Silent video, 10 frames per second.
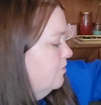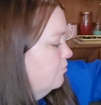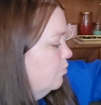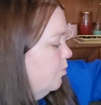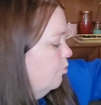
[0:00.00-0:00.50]

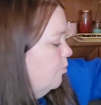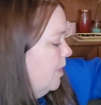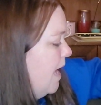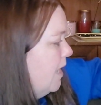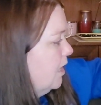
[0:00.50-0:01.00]
Those are both
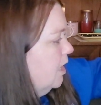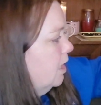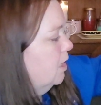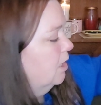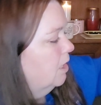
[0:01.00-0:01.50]
black.
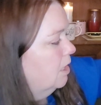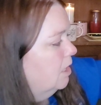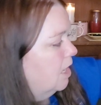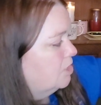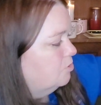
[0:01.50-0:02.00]

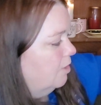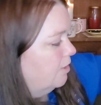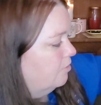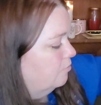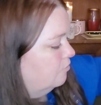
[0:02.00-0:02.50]
I do like
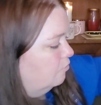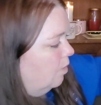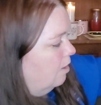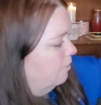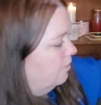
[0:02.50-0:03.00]
those as
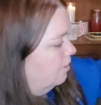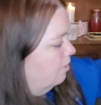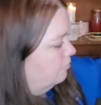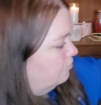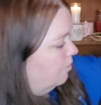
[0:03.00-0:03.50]
well. They
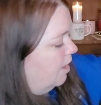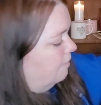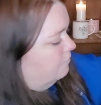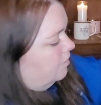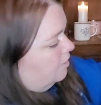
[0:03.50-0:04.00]
also
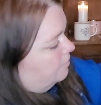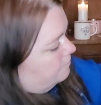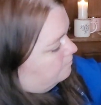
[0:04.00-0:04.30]
have the